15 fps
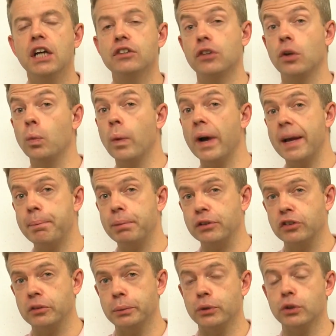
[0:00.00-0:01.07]
So where
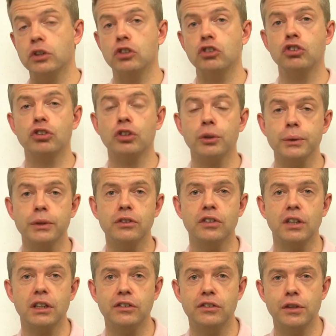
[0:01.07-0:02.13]
possible, control the
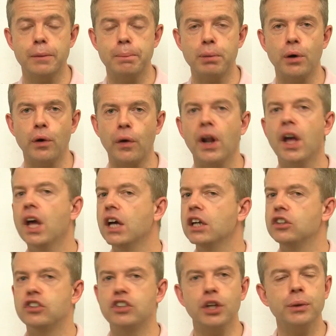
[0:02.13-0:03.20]
size of the pot.
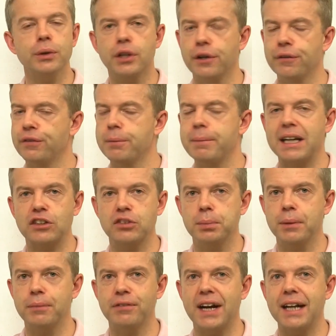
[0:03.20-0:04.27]
Don't go for
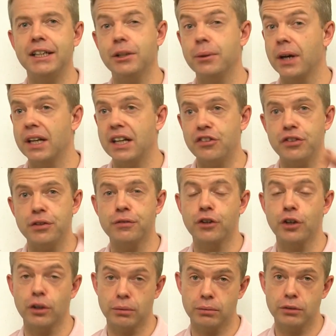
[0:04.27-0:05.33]
maximum value unless you've
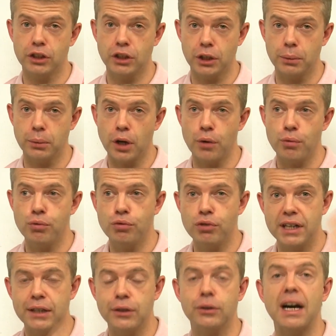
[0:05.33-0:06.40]
got, a
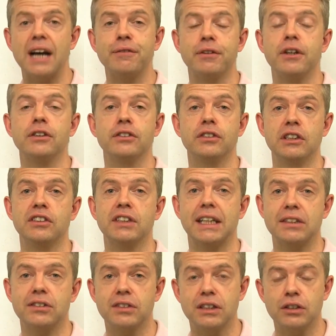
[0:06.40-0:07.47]
real advantage
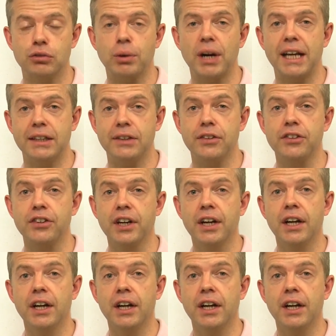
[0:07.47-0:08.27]
against his range.